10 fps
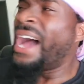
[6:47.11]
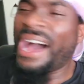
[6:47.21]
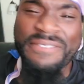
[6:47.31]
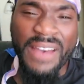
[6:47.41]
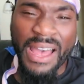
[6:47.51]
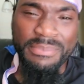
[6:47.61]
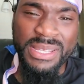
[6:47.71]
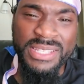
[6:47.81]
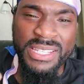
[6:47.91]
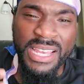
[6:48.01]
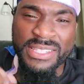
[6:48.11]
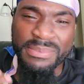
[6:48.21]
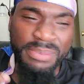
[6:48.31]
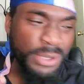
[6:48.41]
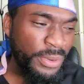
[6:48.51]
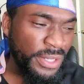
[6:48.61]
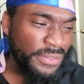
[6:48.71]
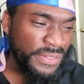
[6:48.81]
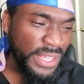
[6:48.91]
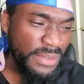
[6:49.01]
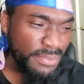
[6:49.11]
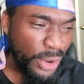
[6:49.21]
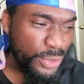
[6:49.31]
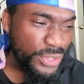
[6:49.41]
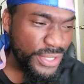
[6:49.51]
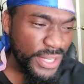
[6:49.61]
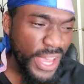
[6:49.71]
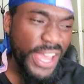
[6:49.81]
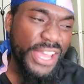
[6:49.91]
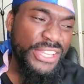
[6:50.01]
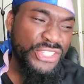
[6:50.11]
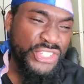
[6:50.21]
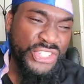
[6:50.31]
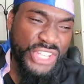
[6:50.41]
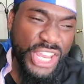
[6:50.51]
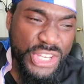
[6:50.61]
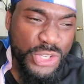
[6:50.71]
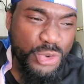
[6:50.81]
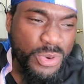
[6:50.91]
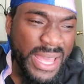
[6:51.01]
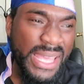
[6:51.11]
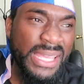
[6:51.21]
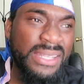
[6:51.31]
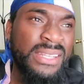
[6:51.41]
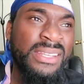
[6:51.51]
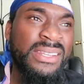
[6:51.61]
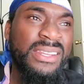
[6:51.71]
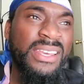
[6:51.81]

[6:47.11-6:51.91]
i find bts to be one of the most genuine